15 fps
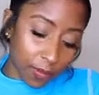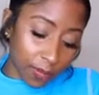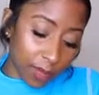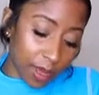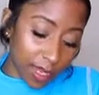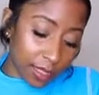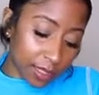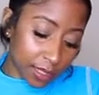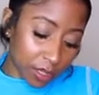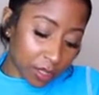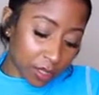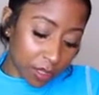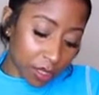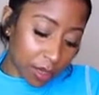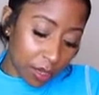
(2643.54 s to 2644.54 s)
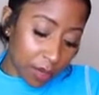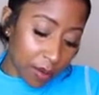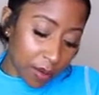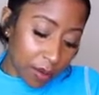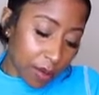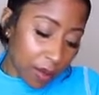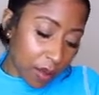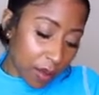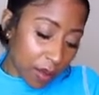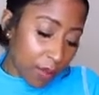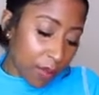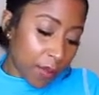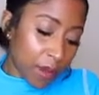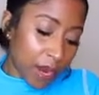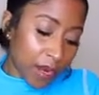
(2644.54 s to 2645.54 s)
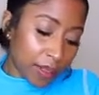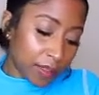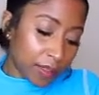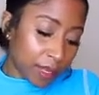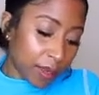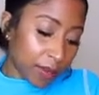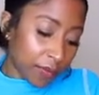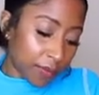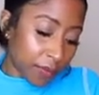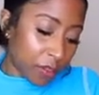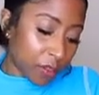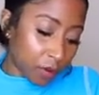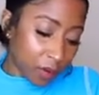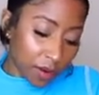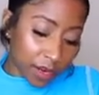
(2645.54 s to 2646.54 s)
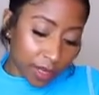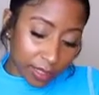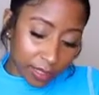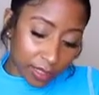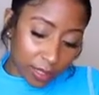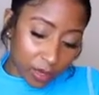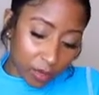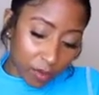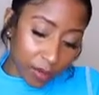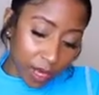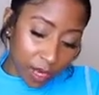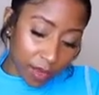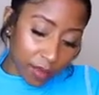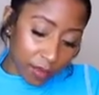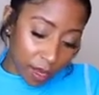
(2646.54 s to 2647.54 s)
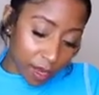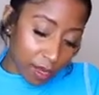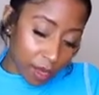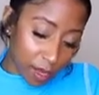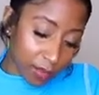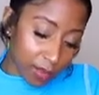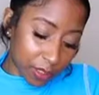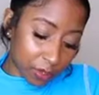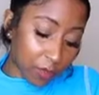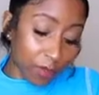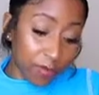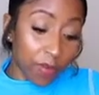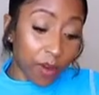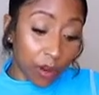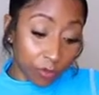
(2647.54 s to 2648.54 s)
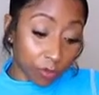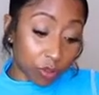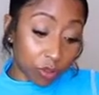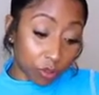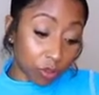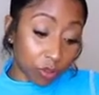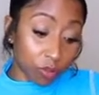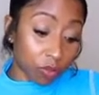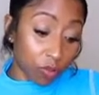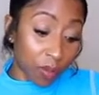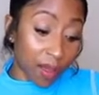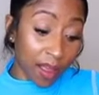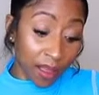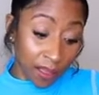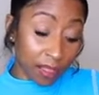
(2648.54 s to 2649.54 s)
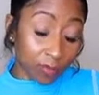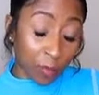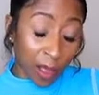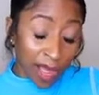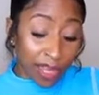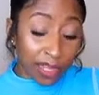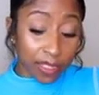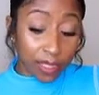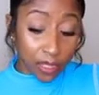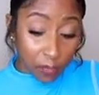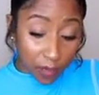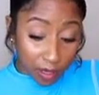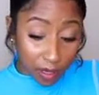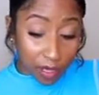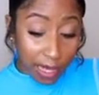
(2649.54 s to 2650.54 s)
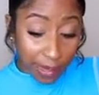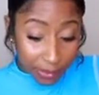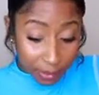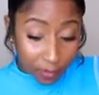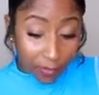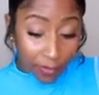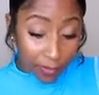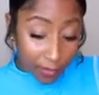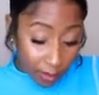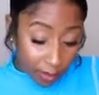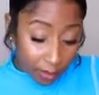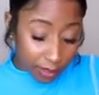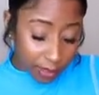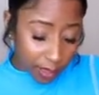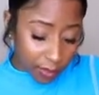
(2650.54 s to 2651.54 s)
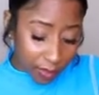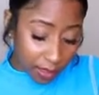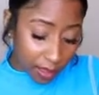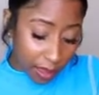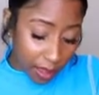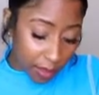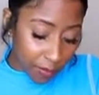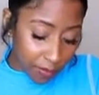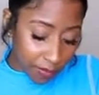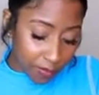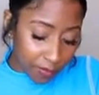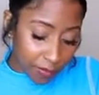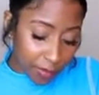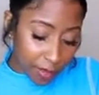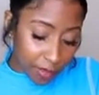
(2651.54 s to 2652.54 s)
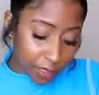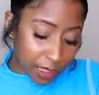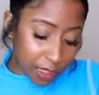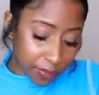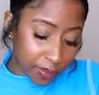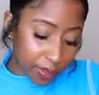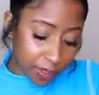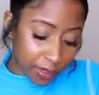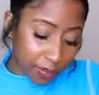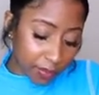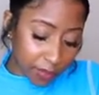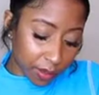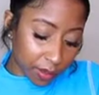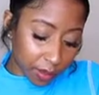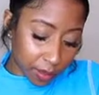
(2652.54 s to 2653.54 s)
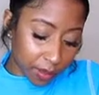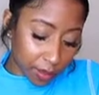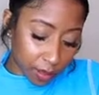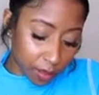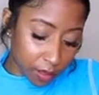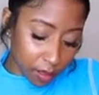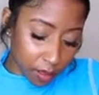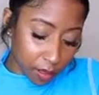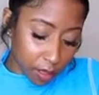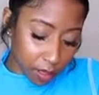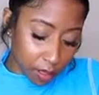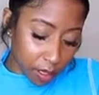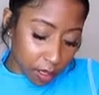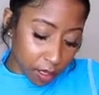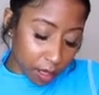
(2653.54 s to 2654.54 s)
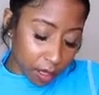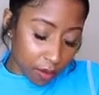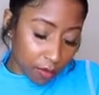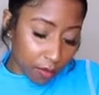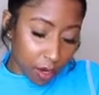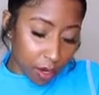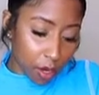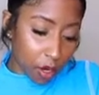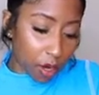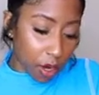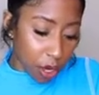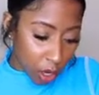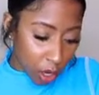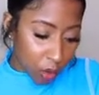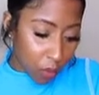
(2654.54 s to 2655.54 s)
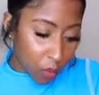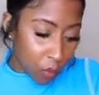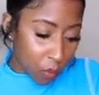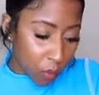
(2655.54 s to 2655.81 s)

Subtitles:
Why is this person for Taurus, Queen of Cups, reversed? Why is this Queen of Cups reversed? Tell me that specifically. I want to know.